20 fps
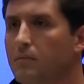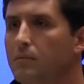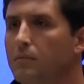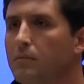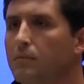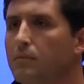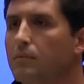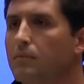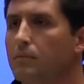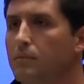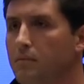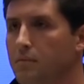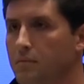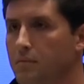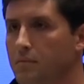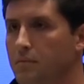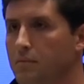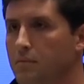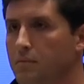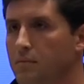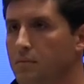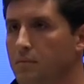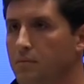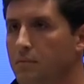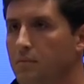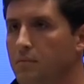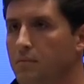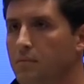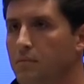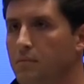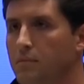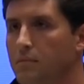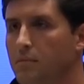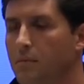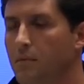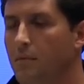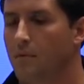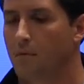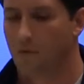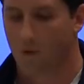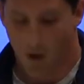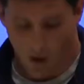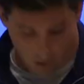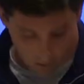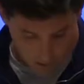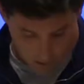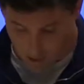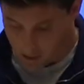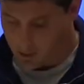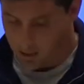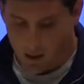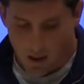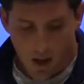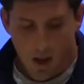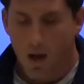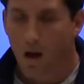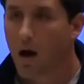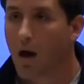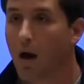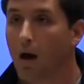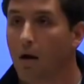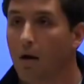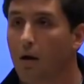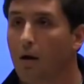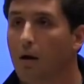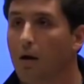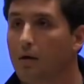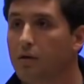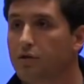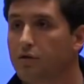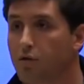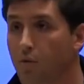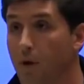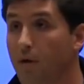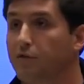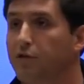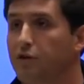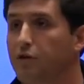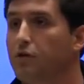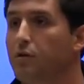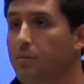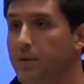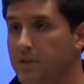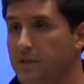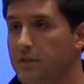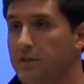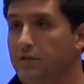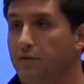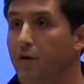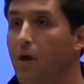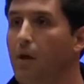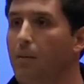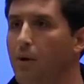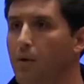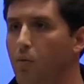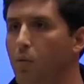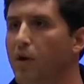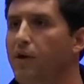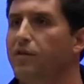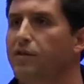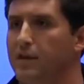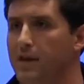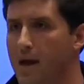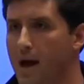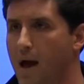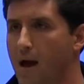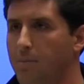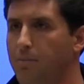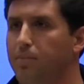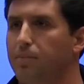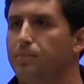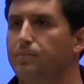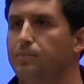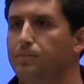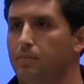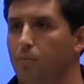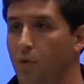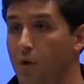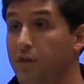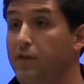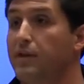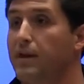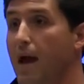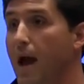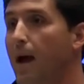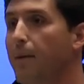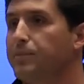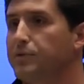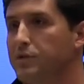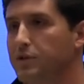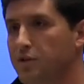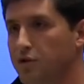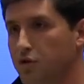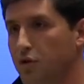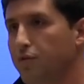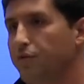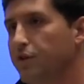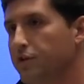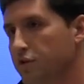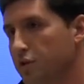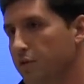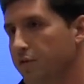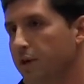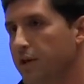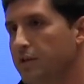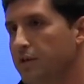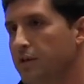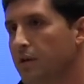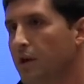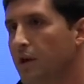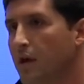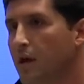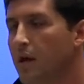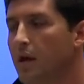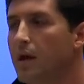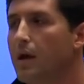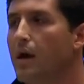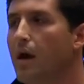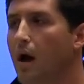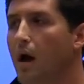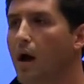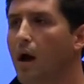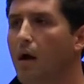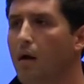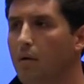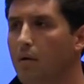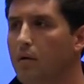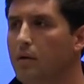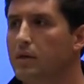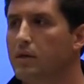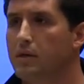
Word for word: Please repeat the question. Oh yeah. Uh, do we have to do the business development with the app, with the apps to serve the surveys? Uh,